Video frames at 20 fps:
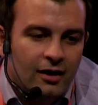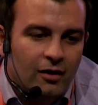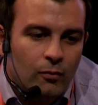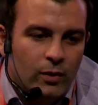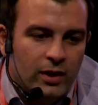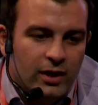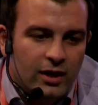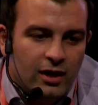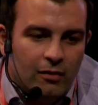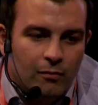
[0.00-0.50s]
We
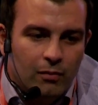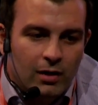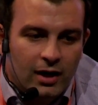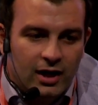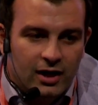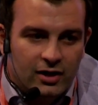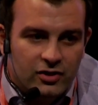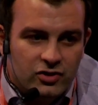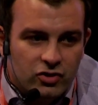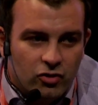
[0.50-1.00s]
help
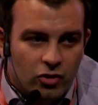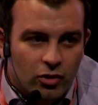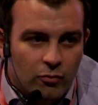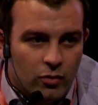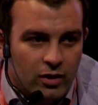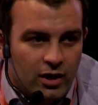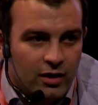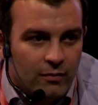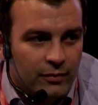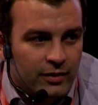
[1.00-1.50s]
large global
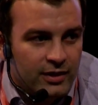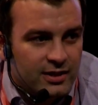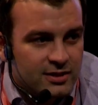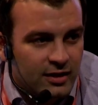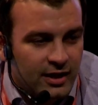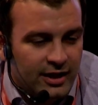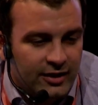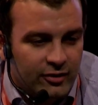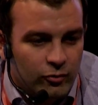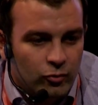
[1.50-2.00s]
companies
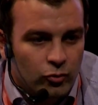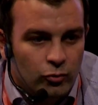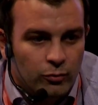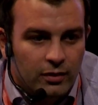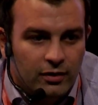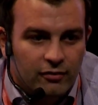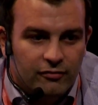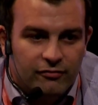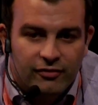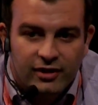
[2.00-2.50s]
like
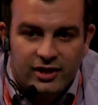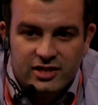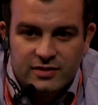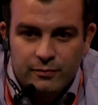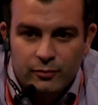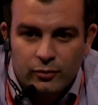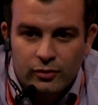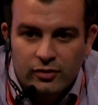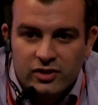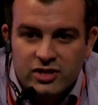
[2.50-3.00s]
Uber,
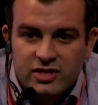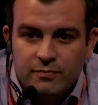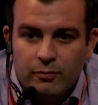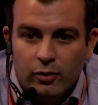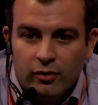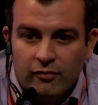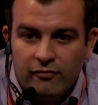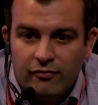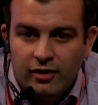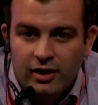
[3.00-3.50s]
Facebook, and
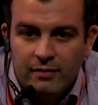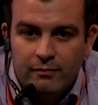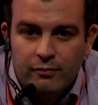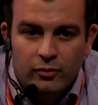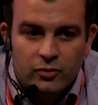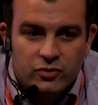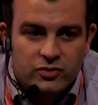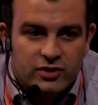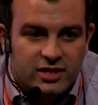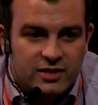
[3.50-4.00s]
Spotify
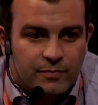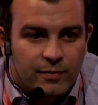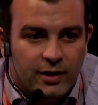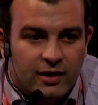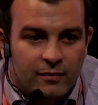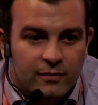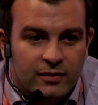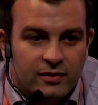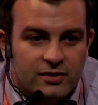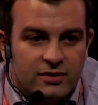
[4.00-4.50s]
process
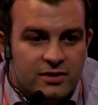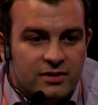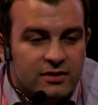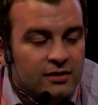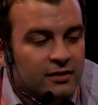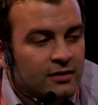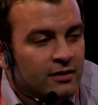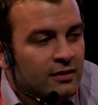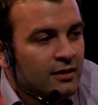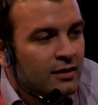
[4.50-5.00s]
payments
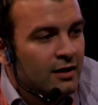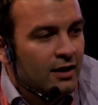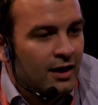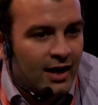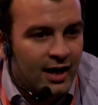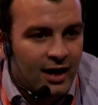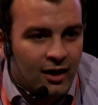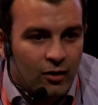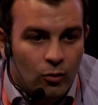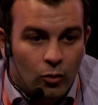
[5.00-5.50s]

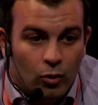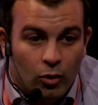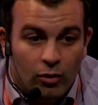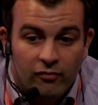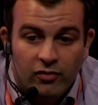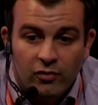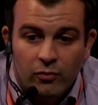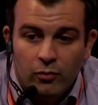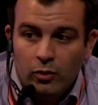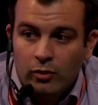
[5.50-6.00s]
all over
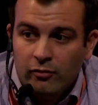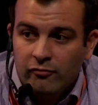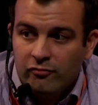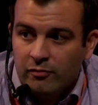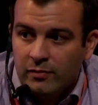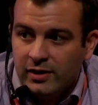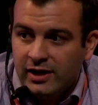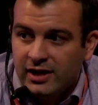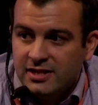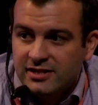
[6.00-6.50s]
the world from
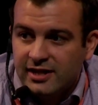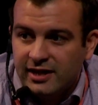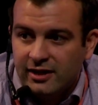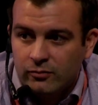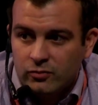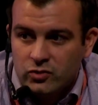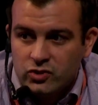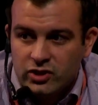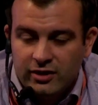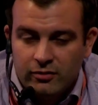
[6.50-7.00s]
any
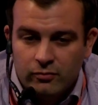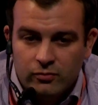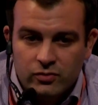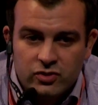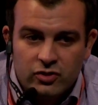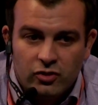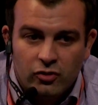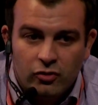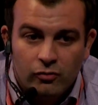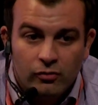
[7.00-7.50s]
sales channel.
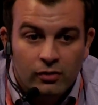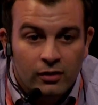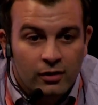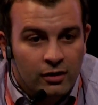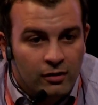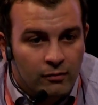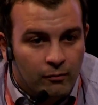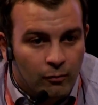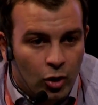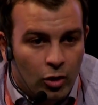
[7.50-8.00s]
So
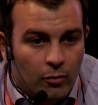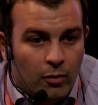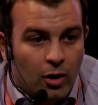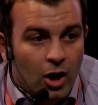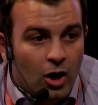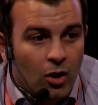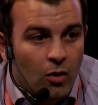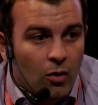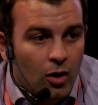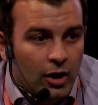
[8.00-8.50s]
mobile,
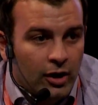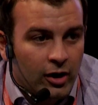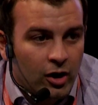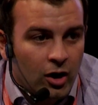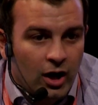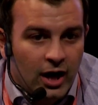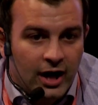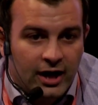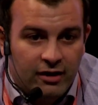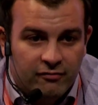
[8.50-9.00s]

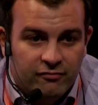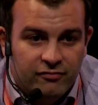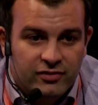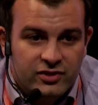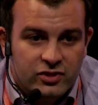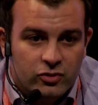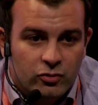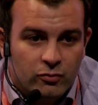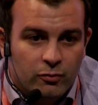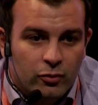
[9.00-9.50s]
online, and
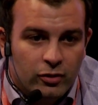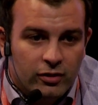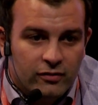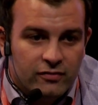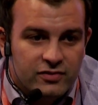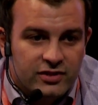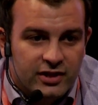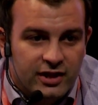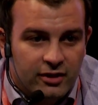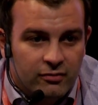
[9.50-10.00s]
physical point of
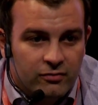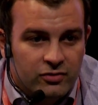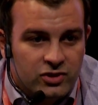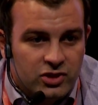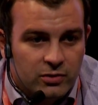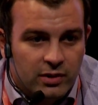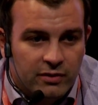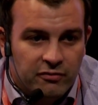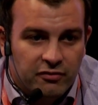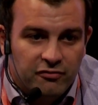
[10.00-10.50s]
sale. So we
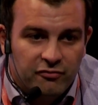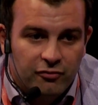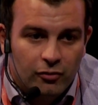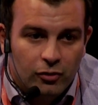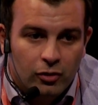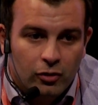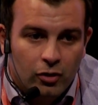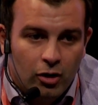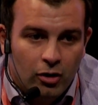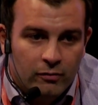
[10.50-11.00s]
have a
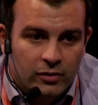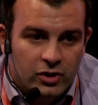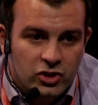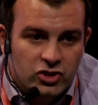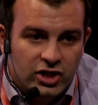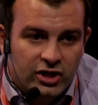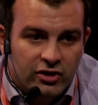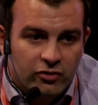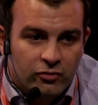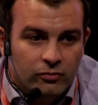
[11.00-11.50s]
full
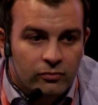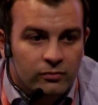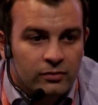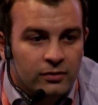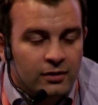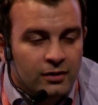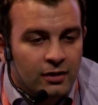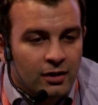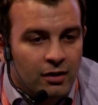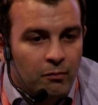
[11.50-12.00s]
omni-channel
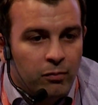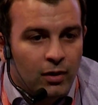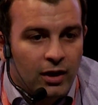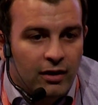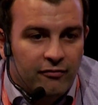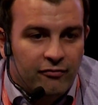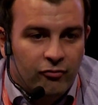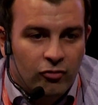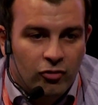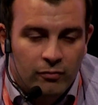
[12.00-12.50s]

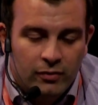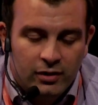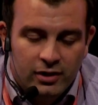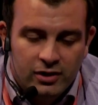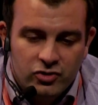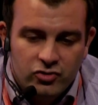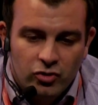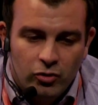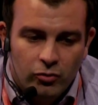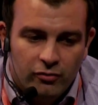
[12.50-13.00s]
platform and
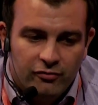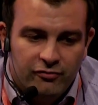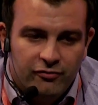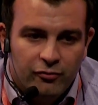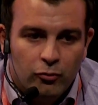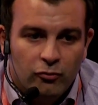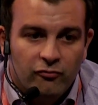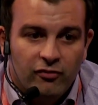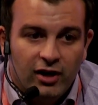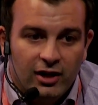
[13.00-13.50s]
control the
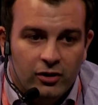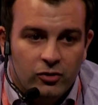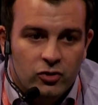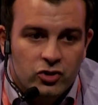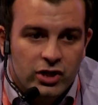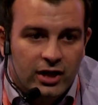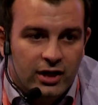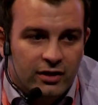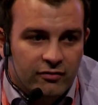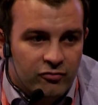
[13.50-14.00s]
full value
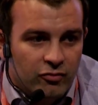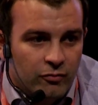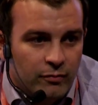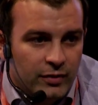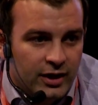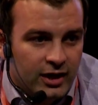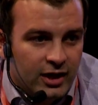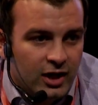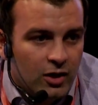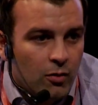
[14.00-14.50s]
chain from
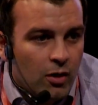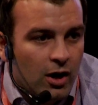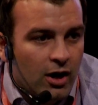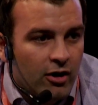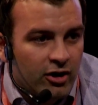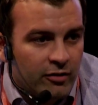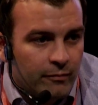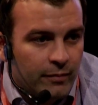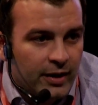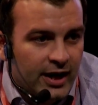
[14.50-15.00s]
being an
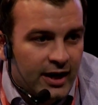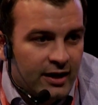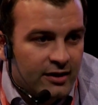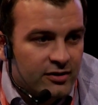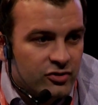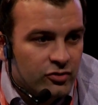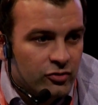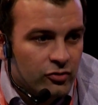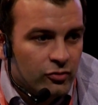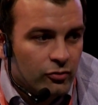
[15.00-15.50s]
acquiring bank
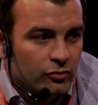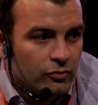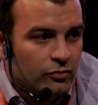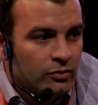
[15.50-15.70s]
to